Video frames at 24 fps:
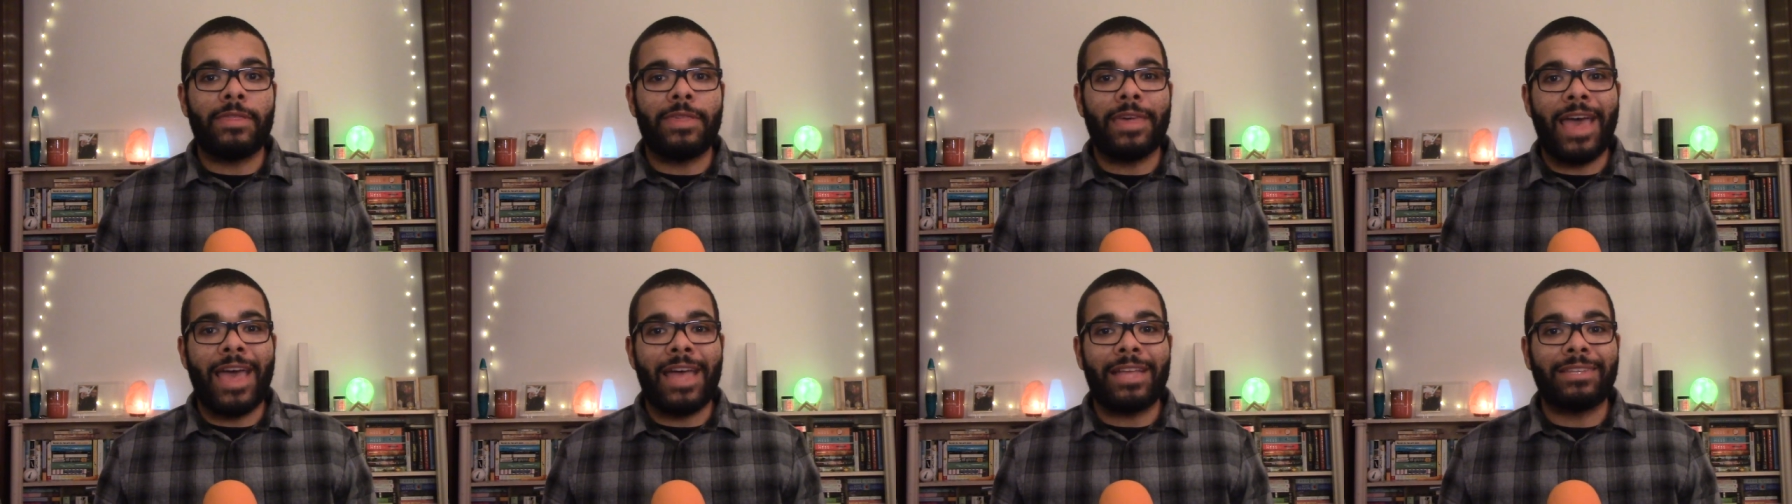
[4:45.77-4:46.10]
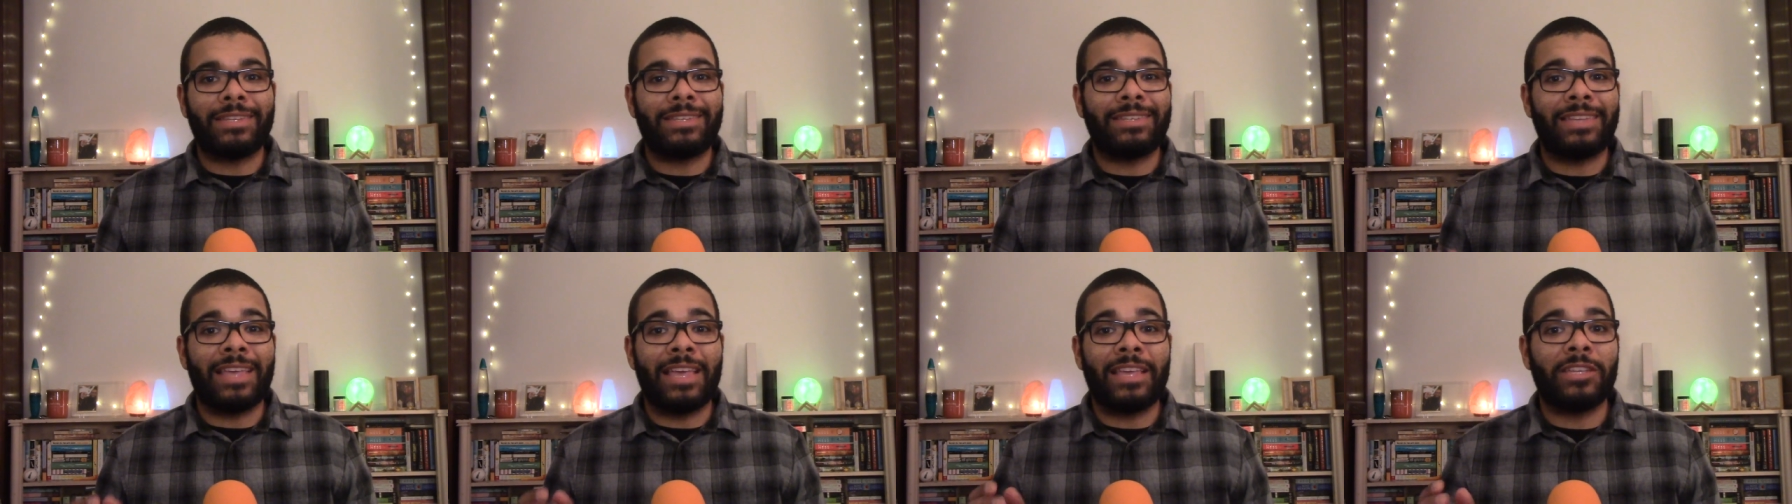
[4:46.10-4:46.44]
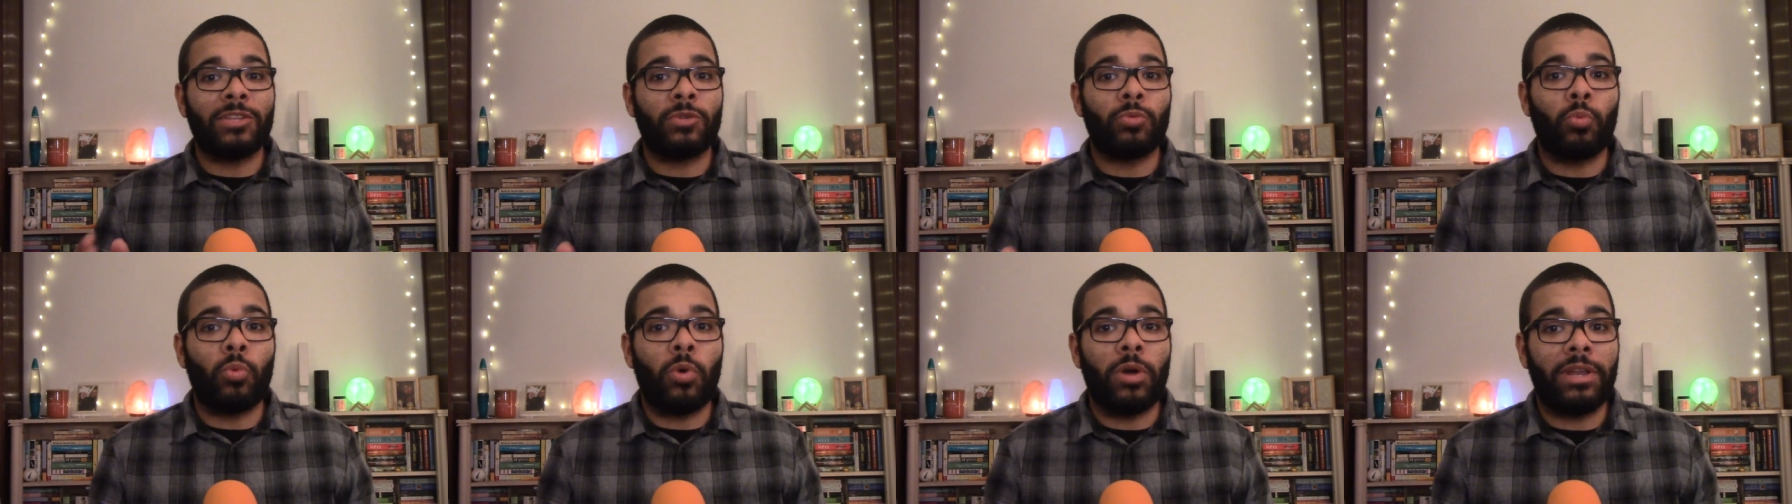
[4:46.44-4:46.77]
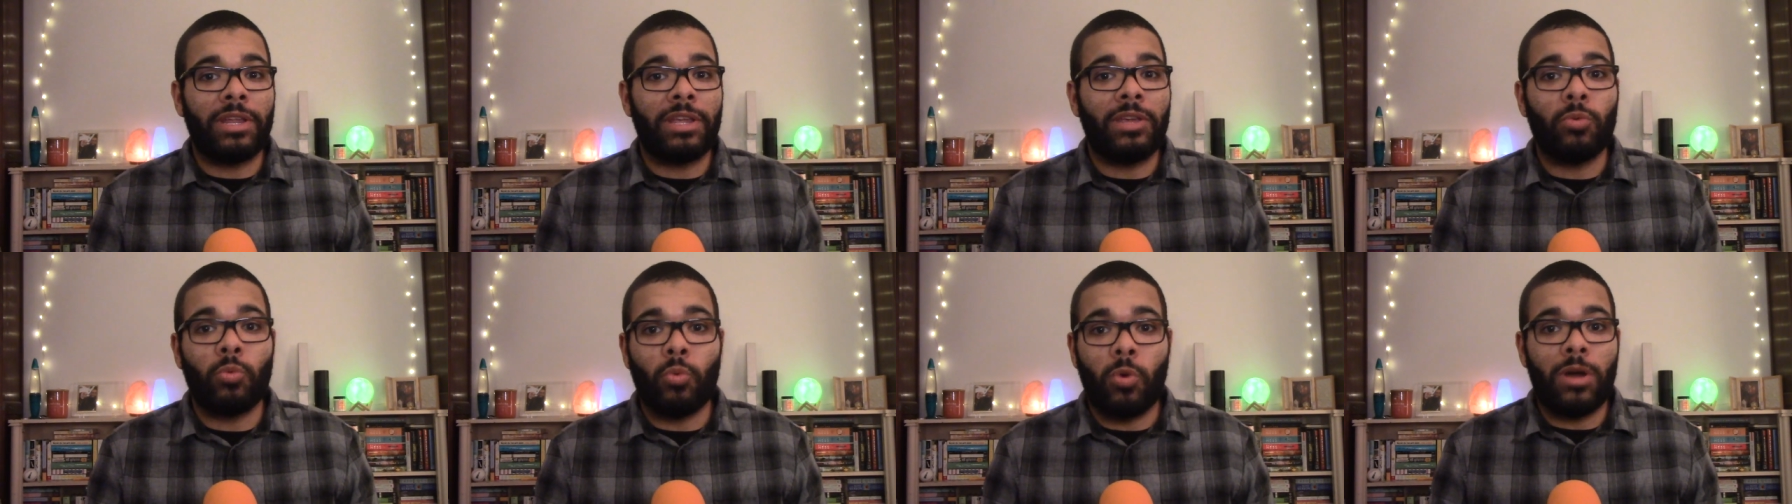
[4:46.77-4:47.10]
that says
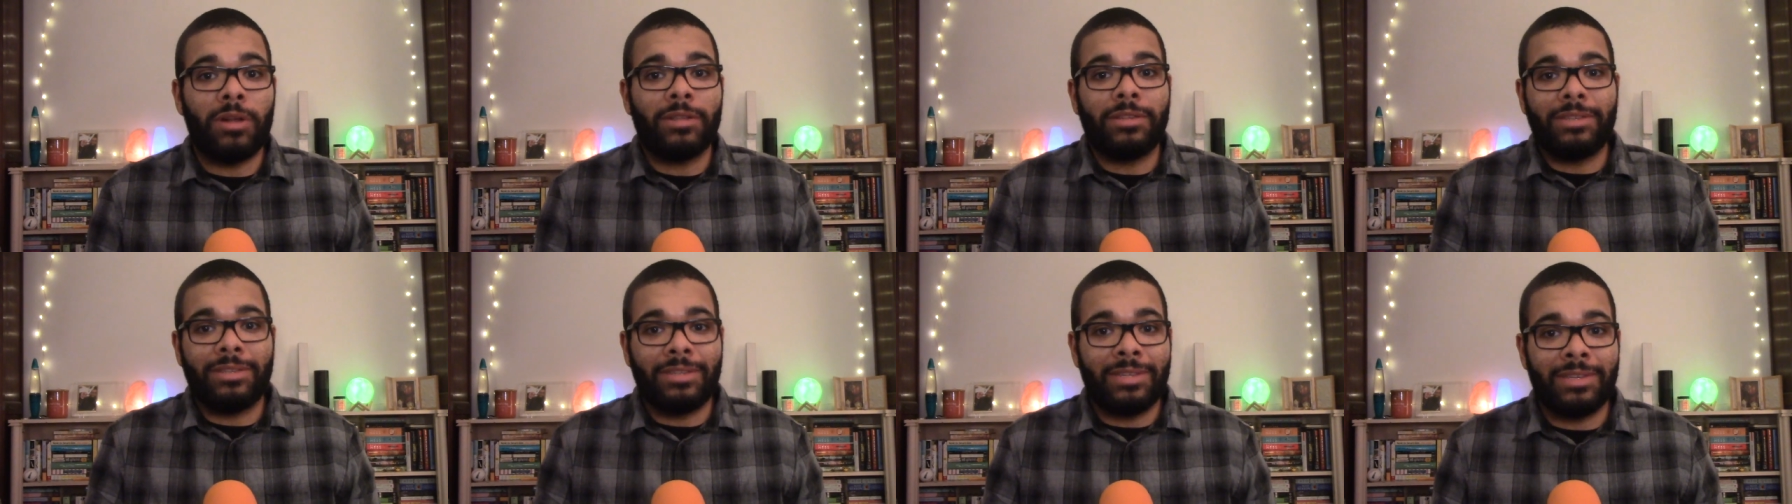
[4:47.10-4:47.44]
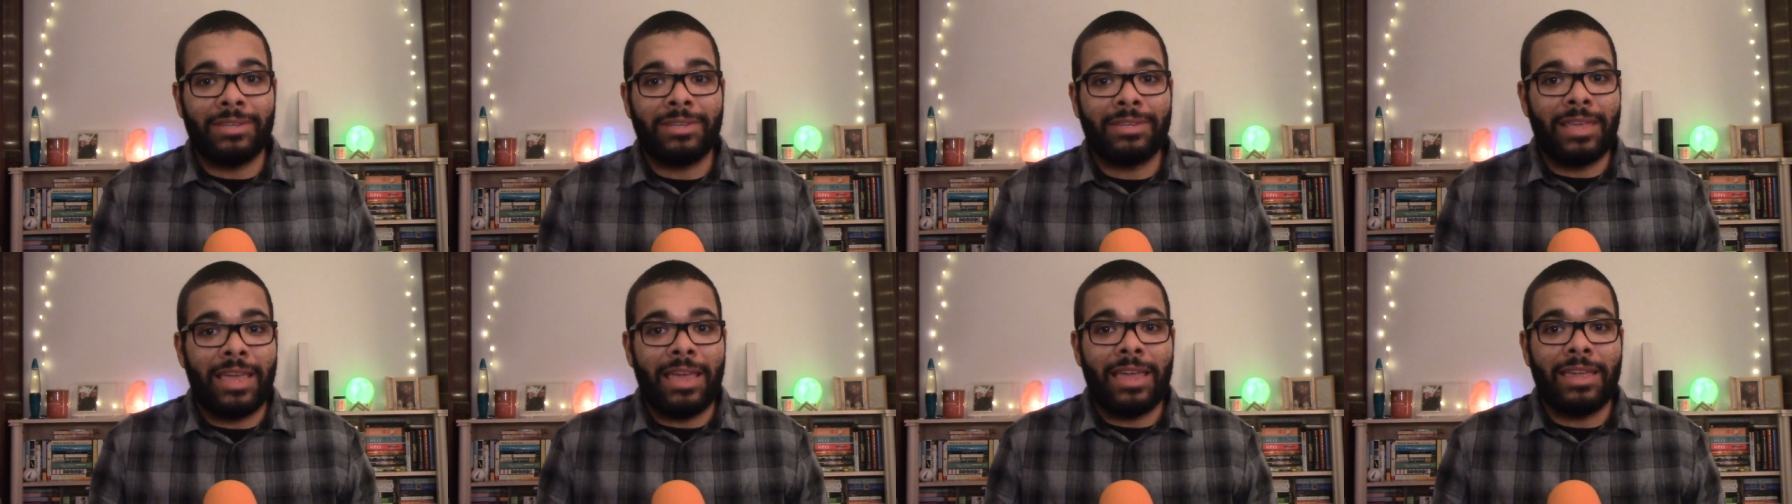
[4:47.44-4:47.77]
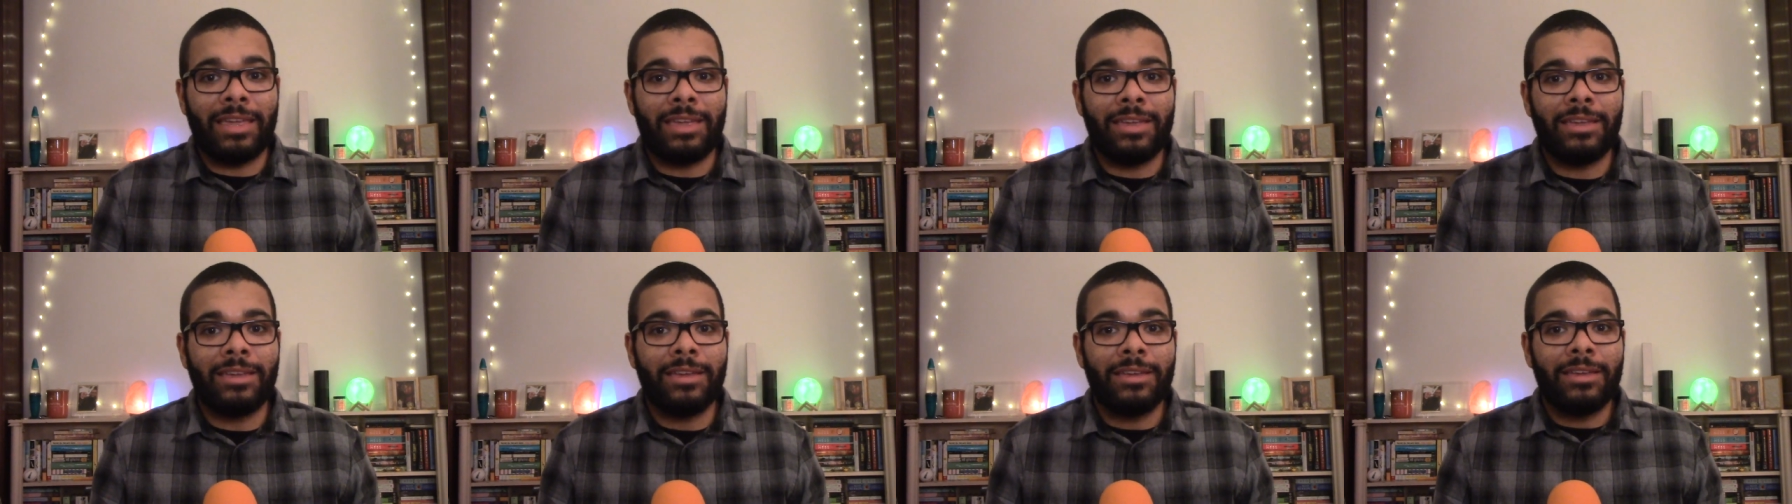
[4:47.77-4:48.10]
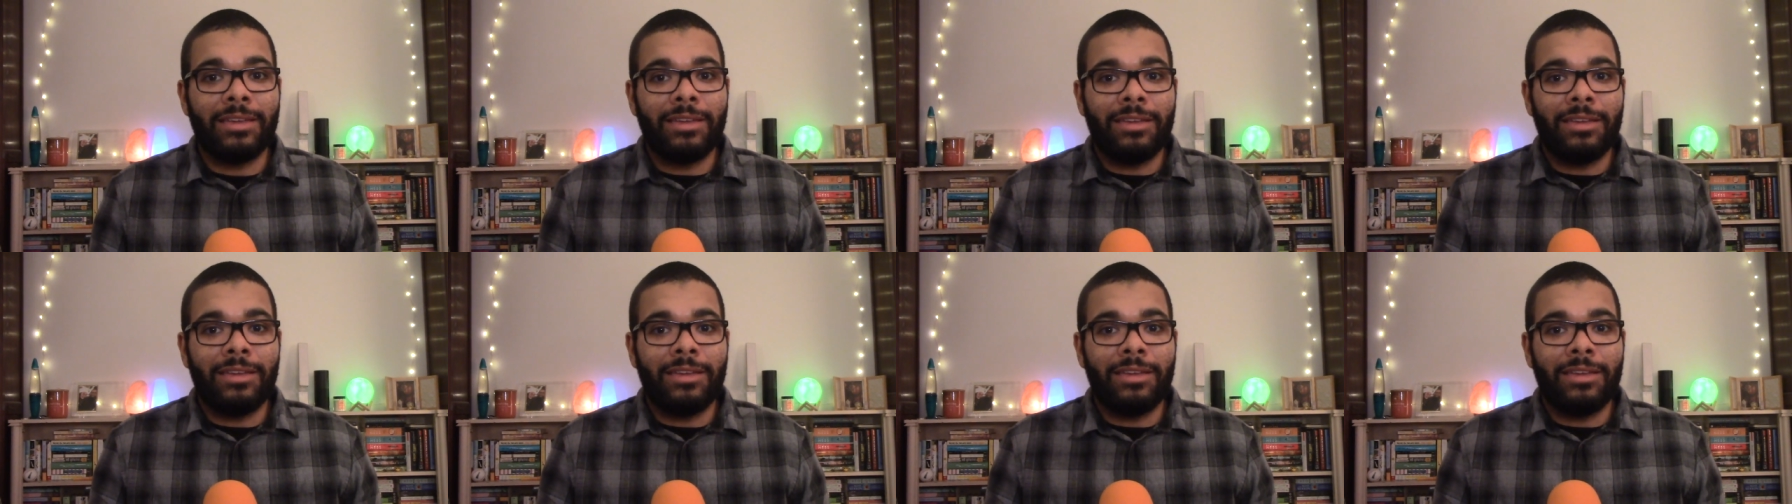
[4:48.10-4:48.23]
what he wants to say